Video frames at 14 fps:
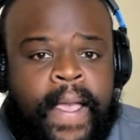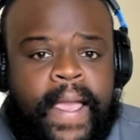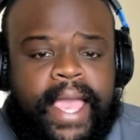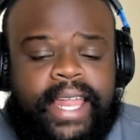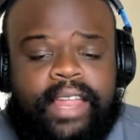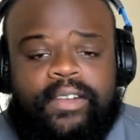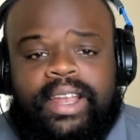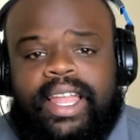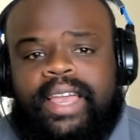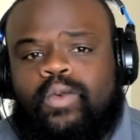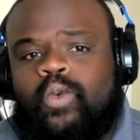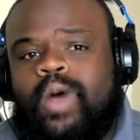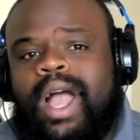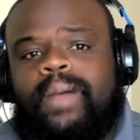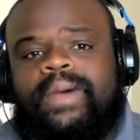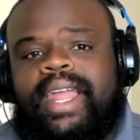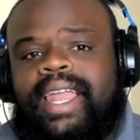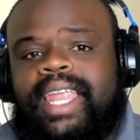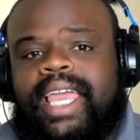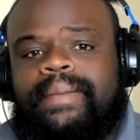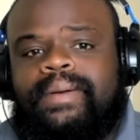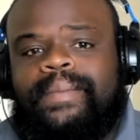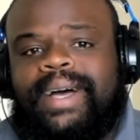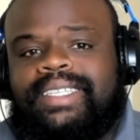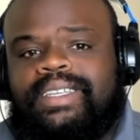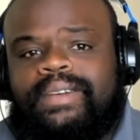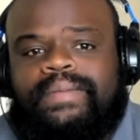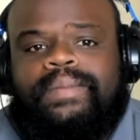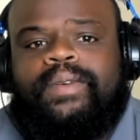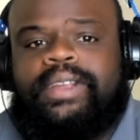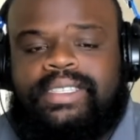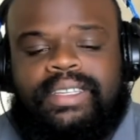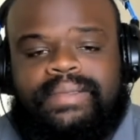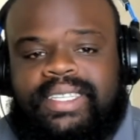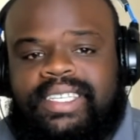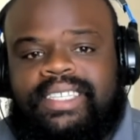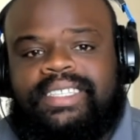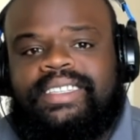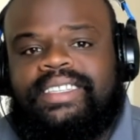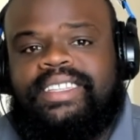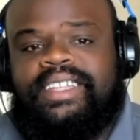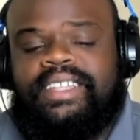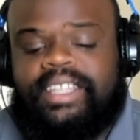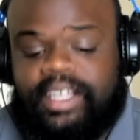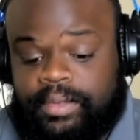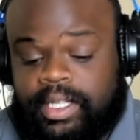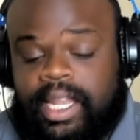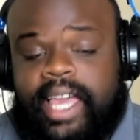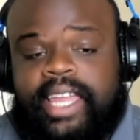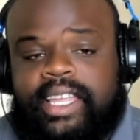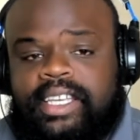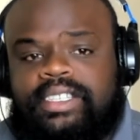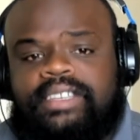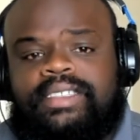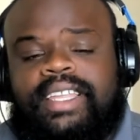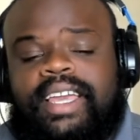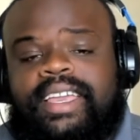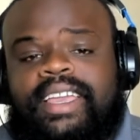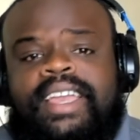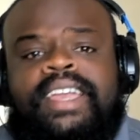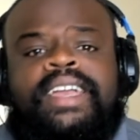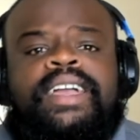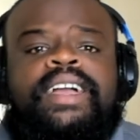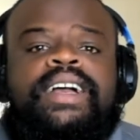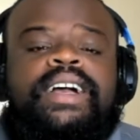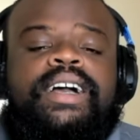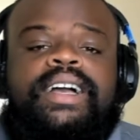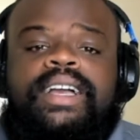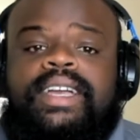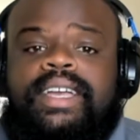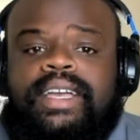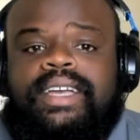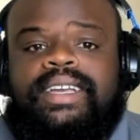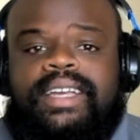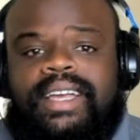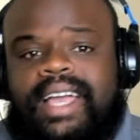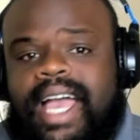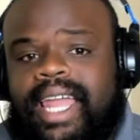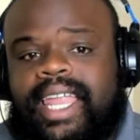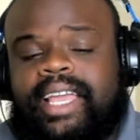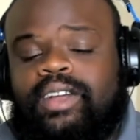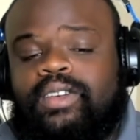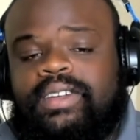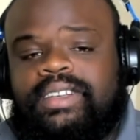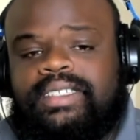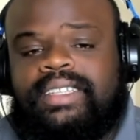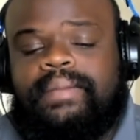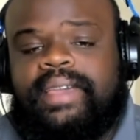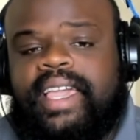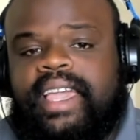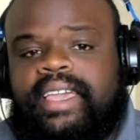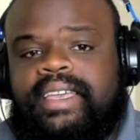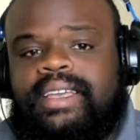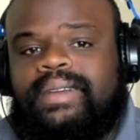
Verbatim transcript: And they were like, why would I label myself a part of something? She, the, it was a lady, and she's like, I like girls. I'm gay.